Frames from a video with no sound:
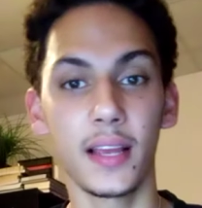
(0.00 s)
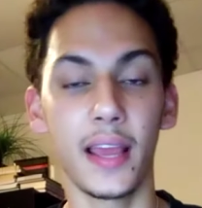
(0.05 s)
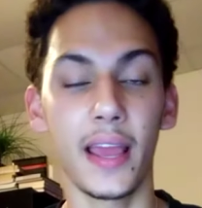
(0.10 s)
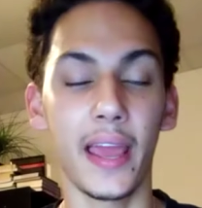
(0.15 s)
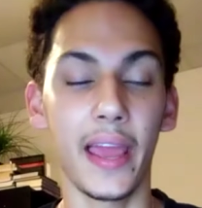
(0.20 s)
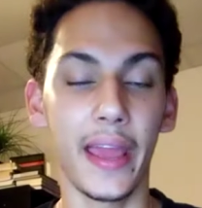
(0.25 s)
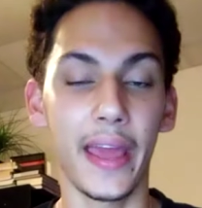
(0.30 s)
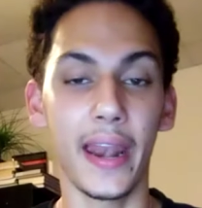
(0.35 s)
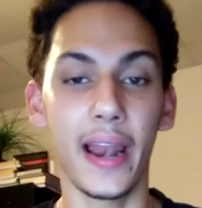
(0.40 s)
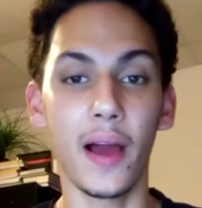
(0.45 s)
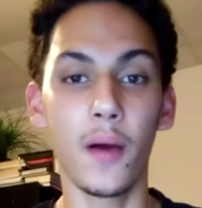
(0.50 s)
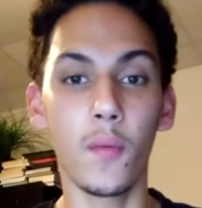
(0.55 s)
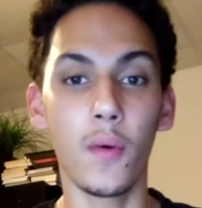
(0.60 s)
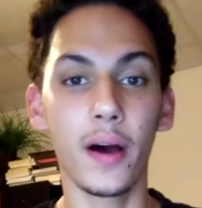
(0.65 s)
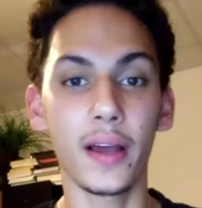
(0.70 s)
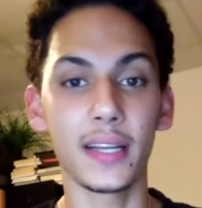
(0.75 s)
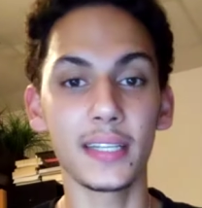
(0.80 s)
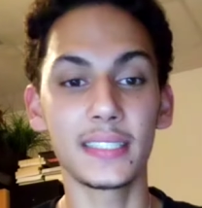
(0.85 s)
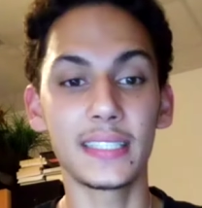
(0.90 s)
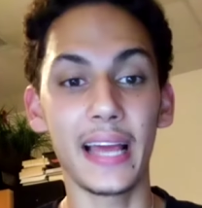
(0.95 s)
And I
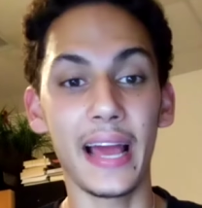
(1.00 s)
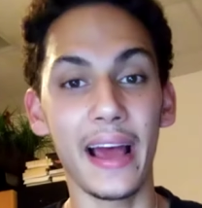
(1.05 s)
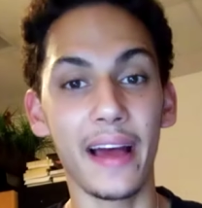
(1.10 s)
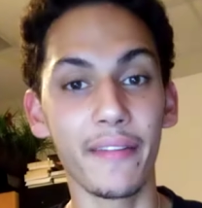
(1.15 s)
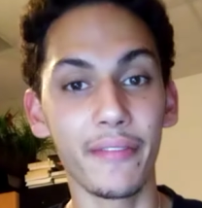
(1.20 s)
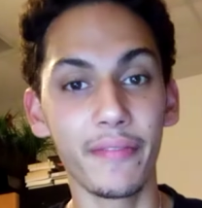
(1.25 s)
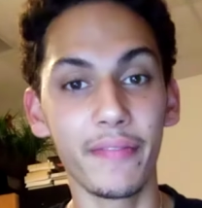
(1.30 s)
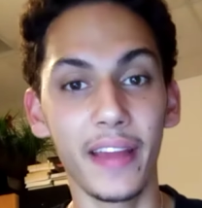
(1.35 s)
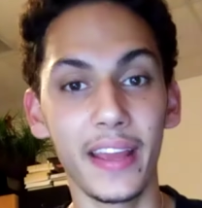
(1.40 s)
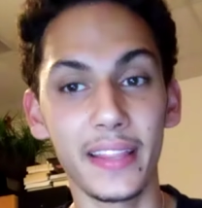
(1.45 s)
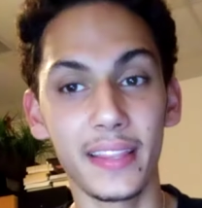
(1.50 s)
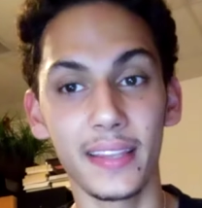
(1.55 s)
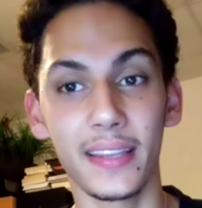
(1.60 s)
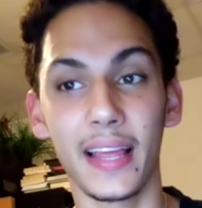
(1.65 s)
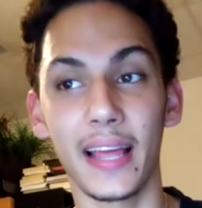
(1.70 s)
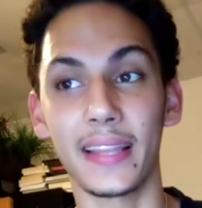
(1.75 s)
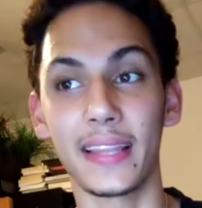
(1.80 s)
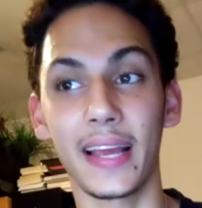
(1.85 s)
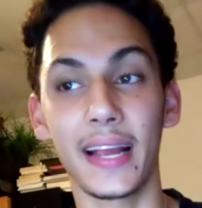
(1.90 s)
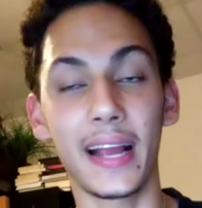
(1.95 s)
want us to have faith in
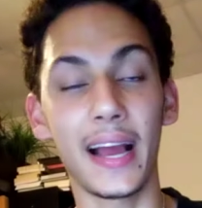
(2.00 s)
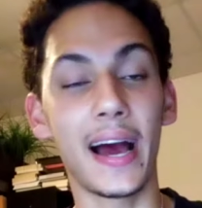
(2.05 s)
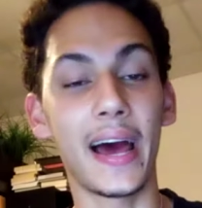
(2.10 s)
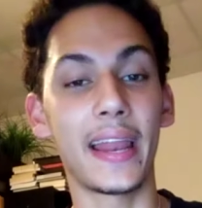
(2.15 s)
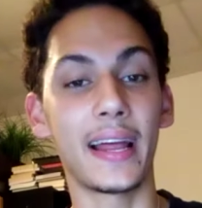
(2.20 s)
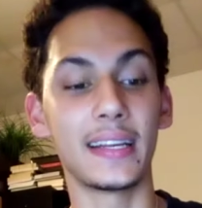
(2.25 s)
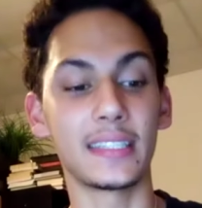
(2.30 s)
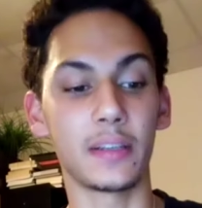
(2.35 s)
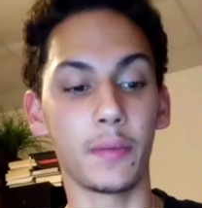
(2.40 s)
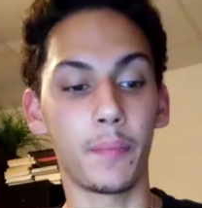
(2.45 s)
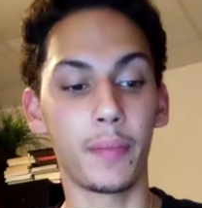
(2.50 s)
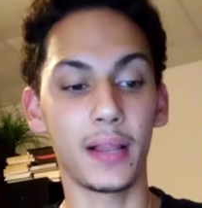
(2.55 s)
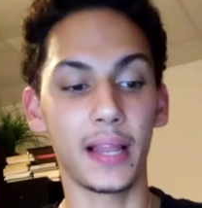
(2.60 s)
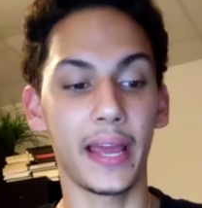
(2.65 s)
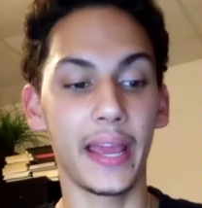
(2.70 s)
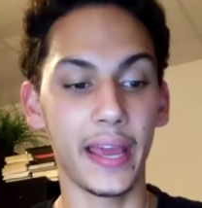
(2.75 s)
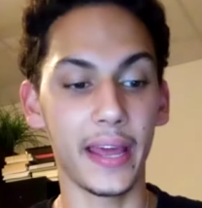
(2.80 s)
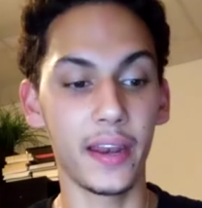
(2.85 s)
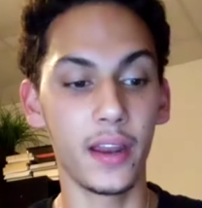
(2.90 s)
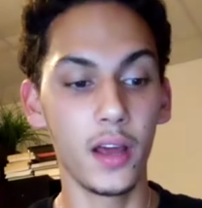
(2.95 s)
that, that God has a
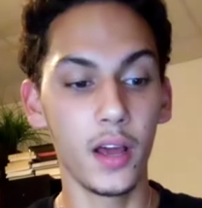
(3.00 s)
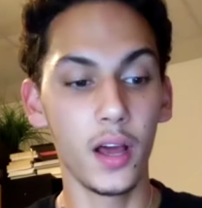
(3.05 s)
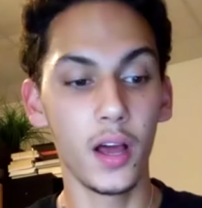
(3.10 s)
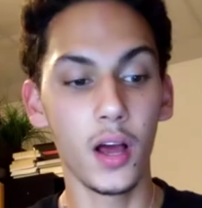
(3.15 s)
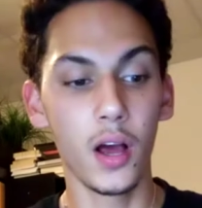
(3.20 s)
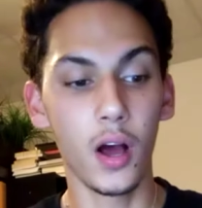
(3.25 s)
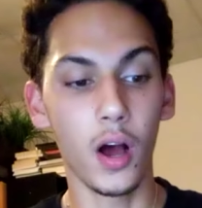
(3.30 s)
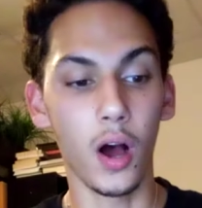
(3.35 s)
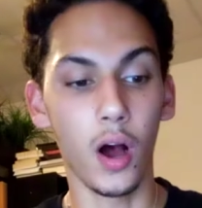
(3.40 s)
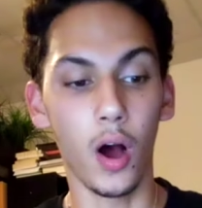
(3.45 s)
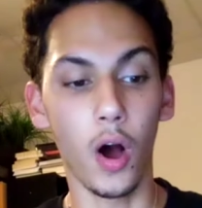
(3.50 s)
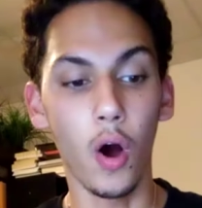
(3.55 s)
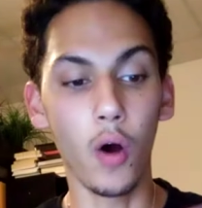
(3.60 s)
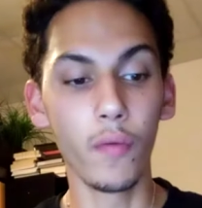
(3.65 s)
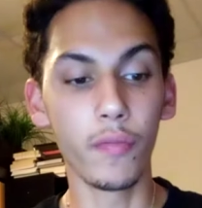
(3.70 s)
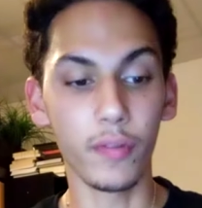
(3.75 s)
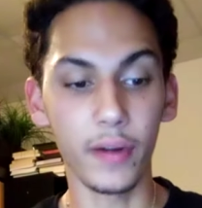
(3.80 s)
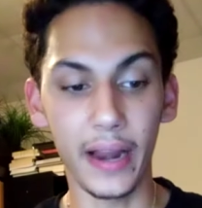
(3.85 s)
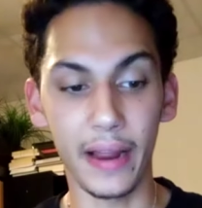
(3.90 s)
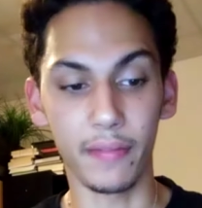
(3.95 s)
plan uh,
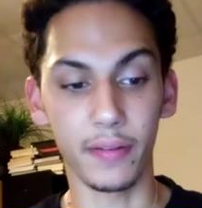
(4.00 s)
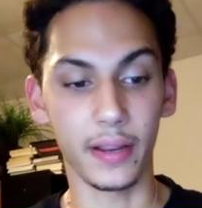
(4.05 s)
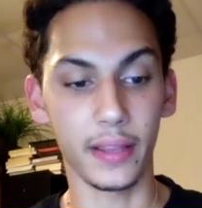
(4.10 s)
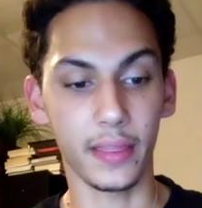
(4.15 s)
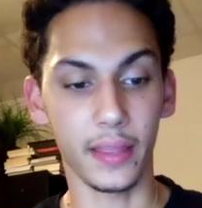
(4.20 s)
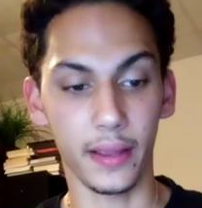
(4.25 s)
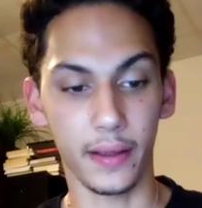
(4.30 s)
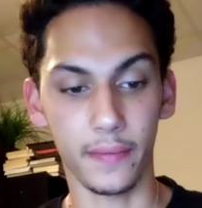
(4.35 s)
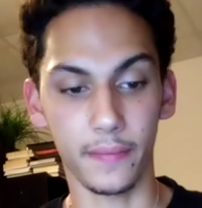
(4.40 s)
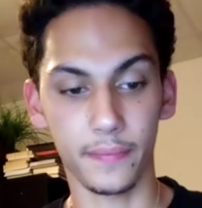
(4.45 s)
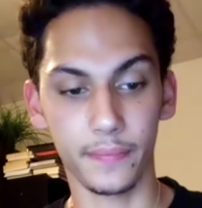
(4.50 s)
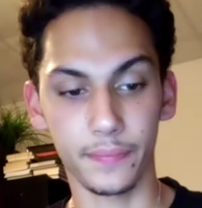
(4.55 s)
over everything.